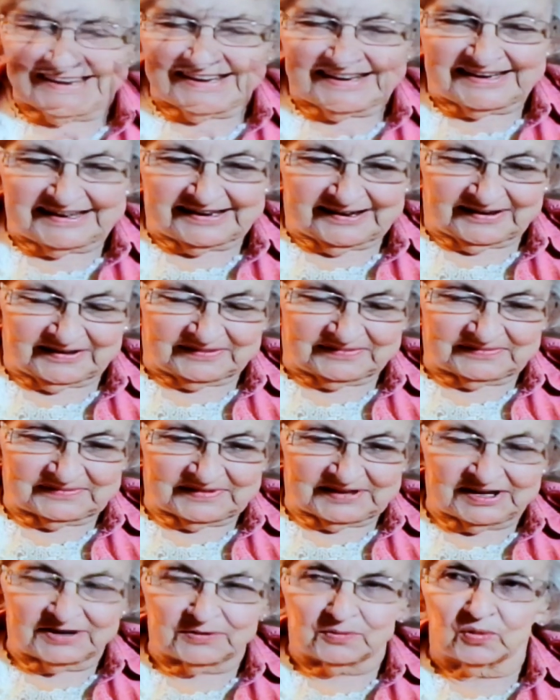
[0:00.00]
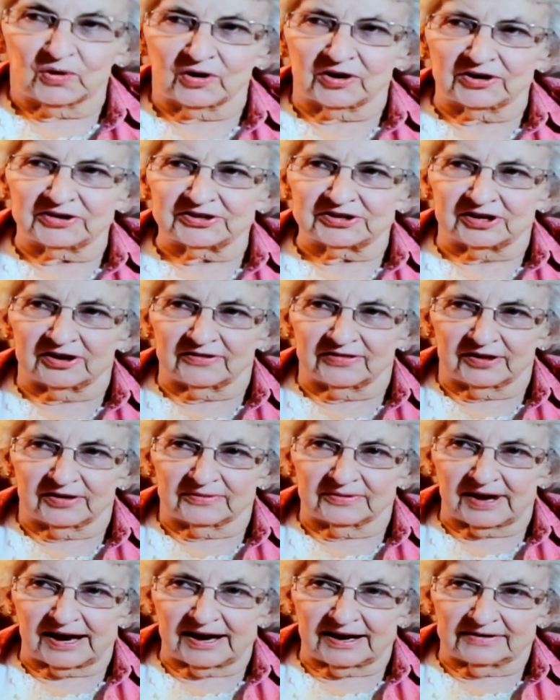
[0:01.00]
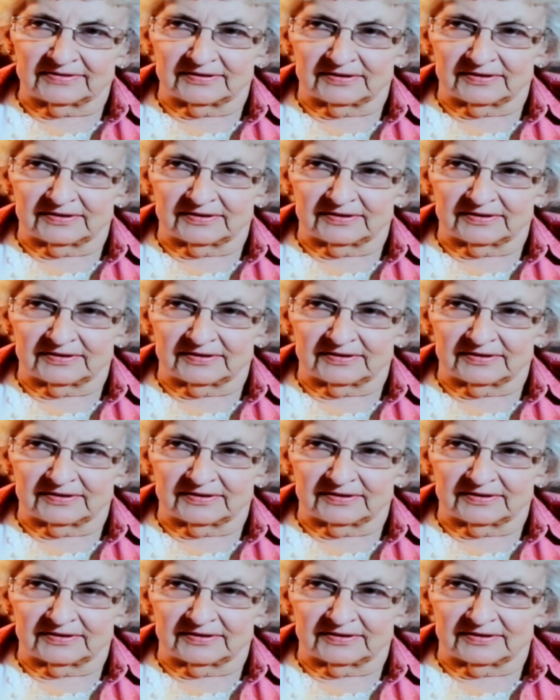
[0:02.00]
he worked on the